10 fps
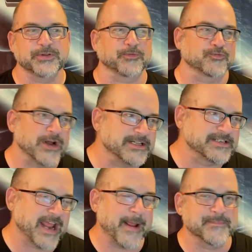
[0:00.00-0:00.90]
the red
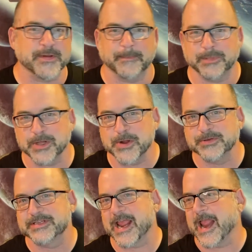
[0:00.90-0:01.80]
teams and blue
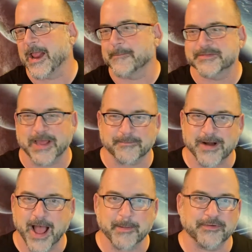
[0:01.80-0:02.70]
teams that
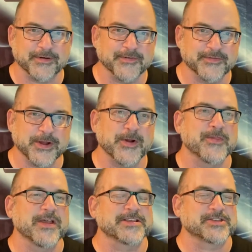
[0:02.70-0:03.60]
probably reviewed
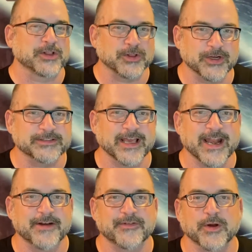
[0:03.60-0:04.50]
this and looked at
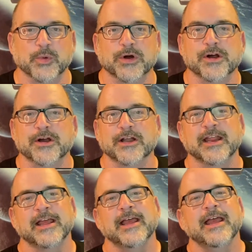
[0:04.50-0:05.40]
every word.
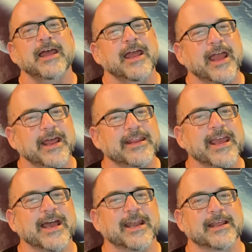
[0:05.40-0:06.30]
And
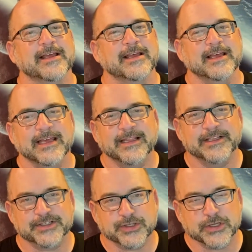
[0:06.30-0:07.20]
yet, in
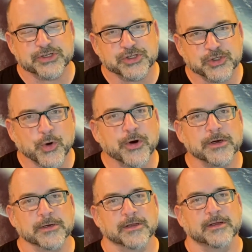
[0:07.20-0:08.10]
this
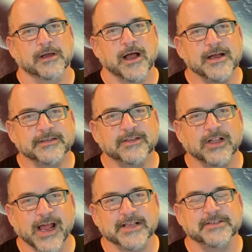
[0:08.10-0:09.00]
short,
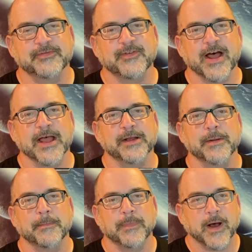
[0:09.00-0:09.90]
unclassified
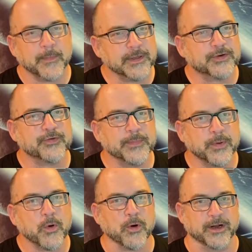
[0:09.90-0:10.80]
public
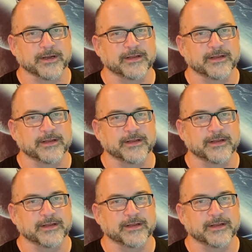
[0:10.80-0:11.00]
report,